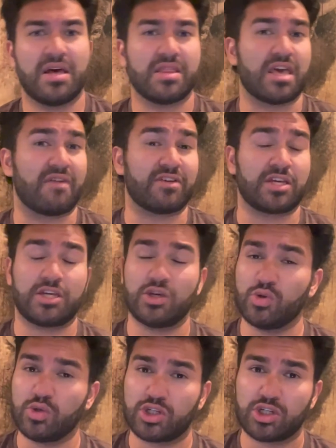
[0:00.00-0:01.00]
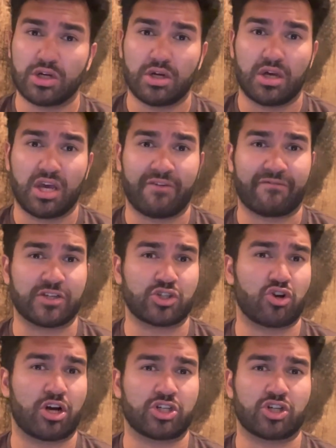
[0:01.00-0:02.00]
they have a huge
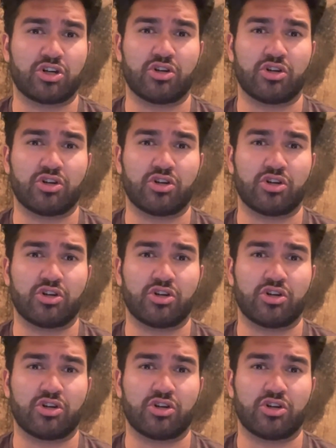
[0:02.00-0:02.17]
infrastructure.